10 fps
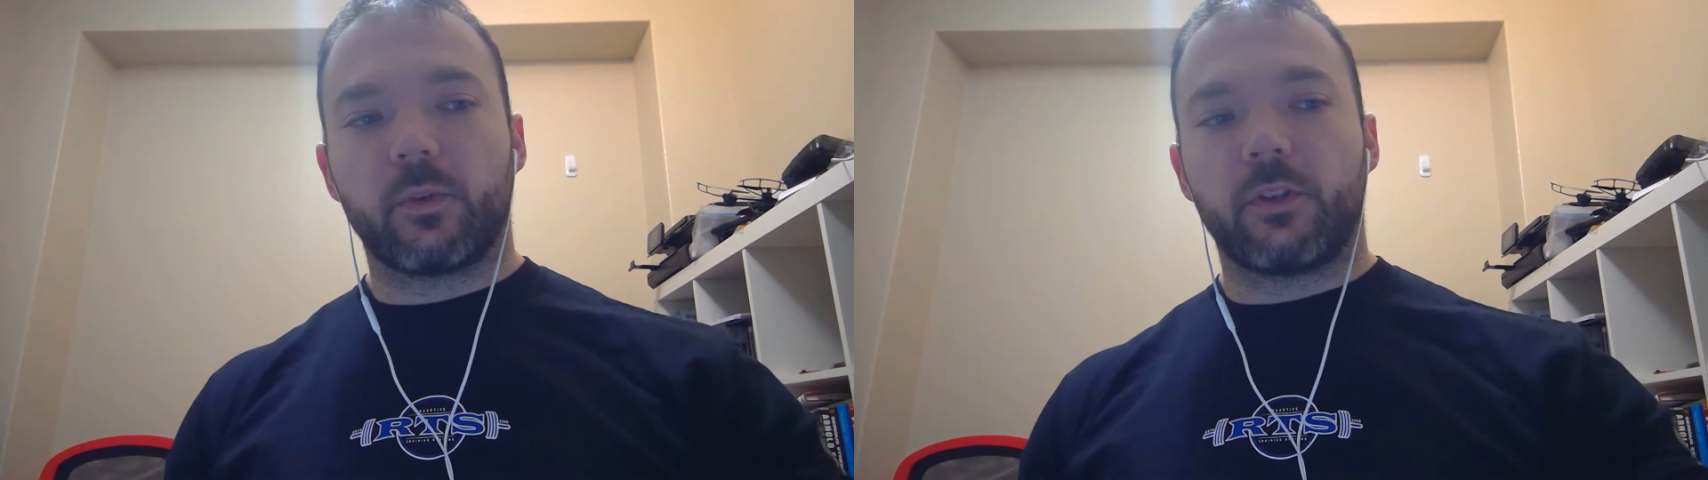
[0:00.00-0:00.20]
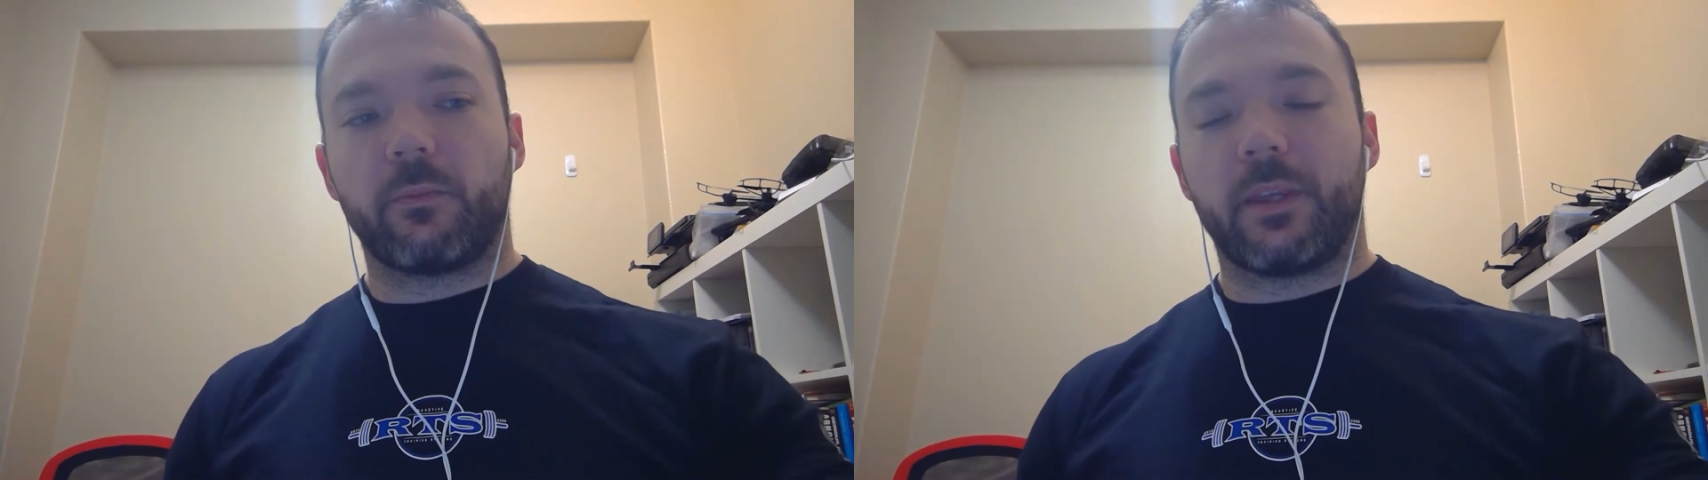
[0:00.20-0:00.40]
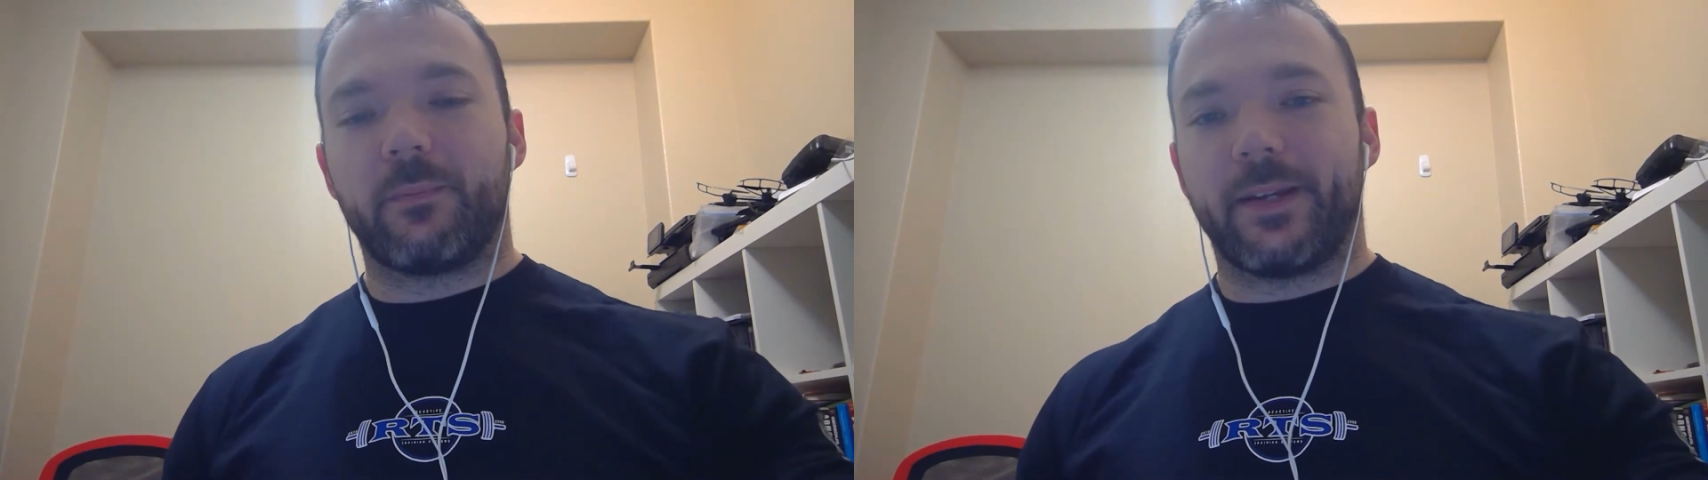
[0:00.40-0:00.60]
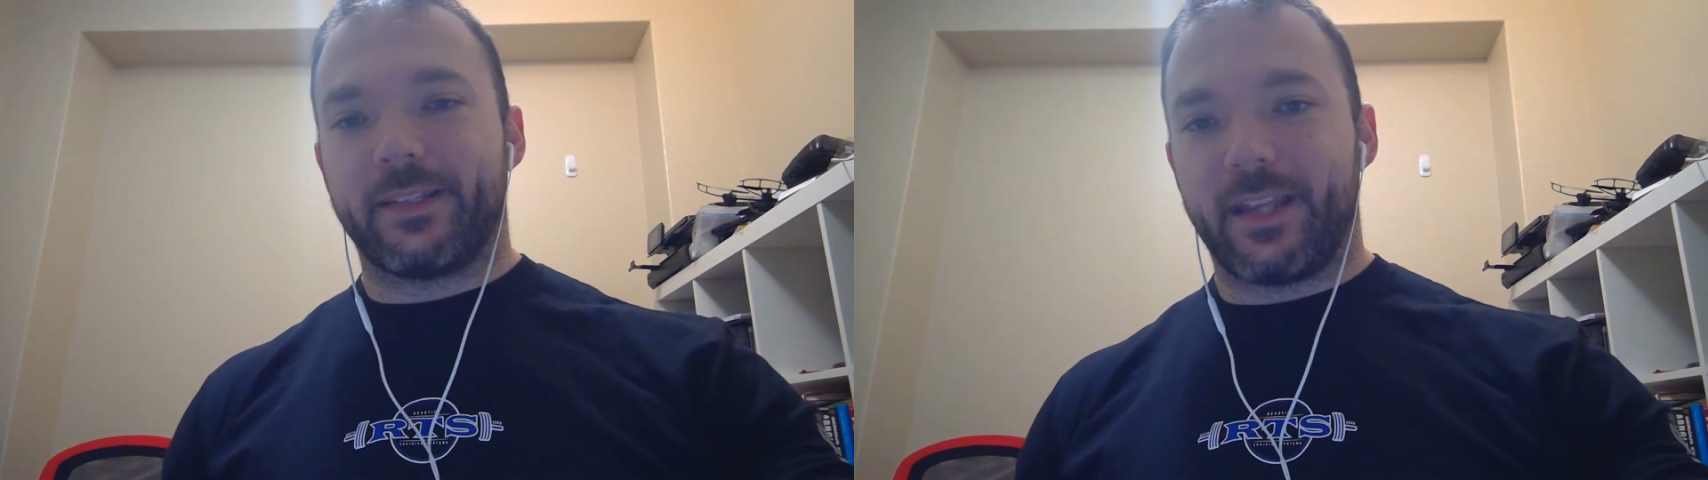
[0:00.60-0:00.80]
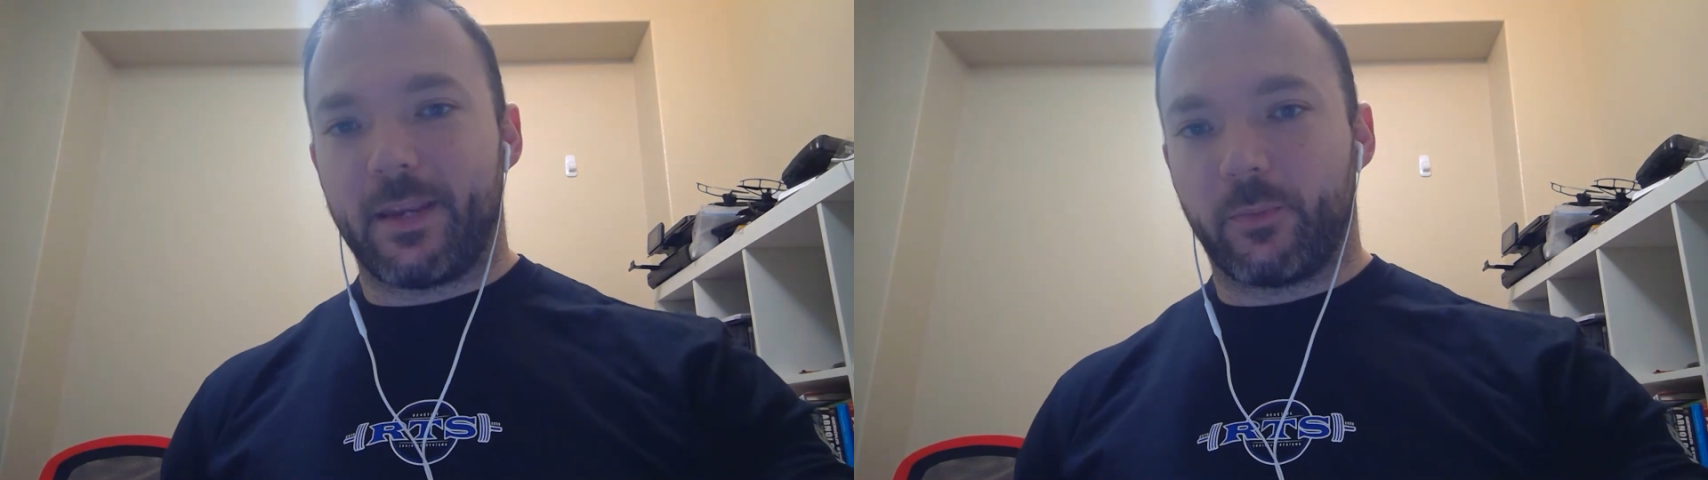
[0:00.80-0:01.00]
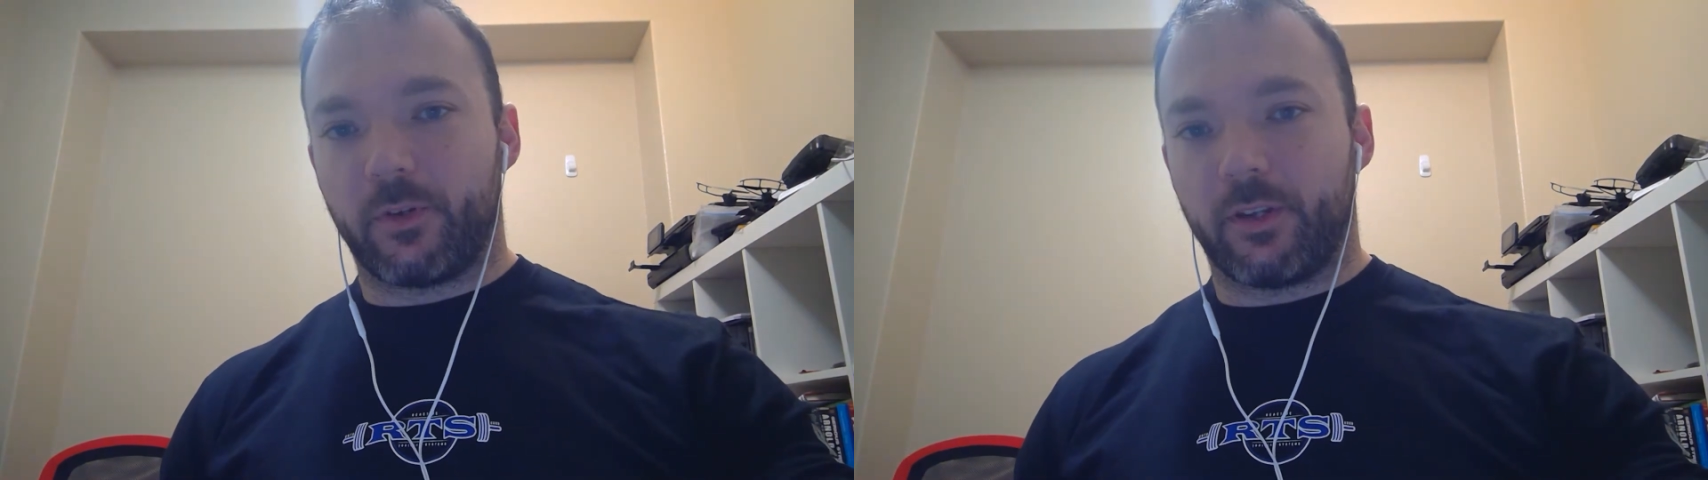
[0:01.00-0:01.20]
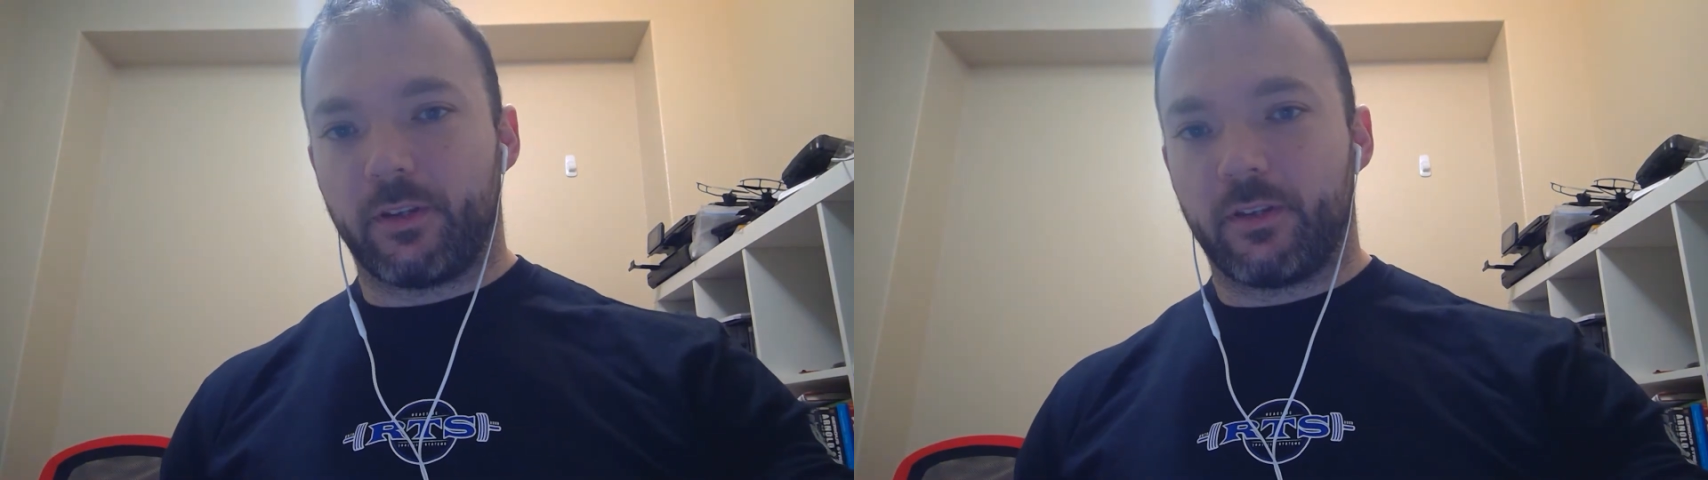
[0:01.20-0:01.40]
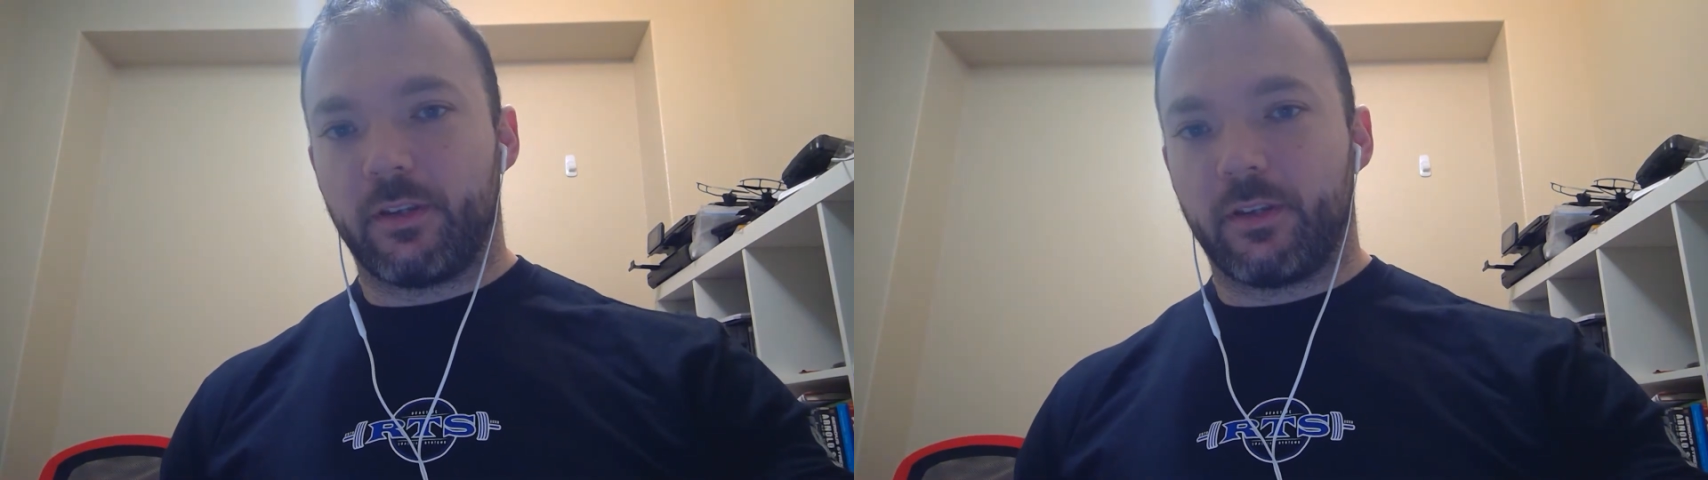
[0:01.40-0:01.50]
what you mean by tapering.